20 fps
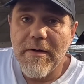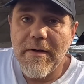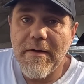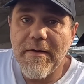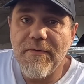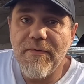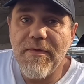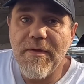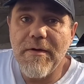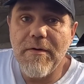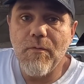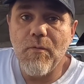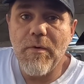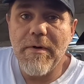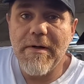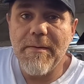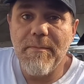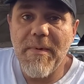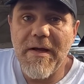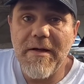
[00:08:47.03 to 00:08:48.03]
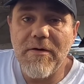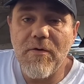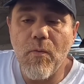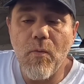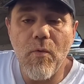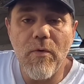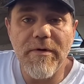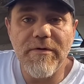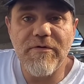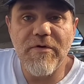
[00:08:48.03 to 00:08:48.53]
And then when I made the
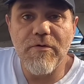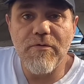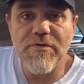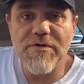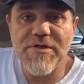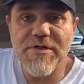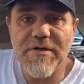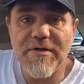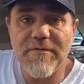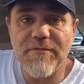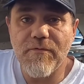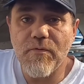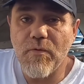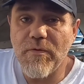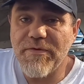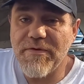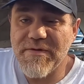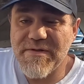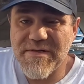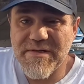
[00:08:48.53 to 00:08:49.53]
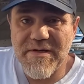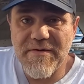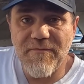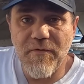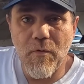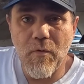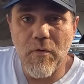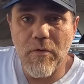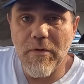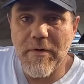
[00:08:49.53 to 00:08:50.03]
1-2 shift with the
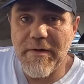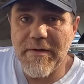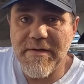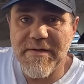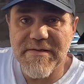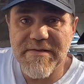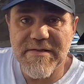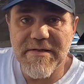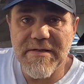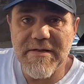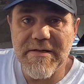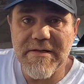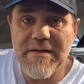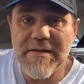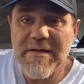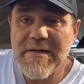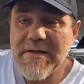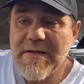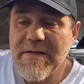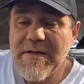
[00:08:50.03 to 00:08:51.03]
C4 in this thing,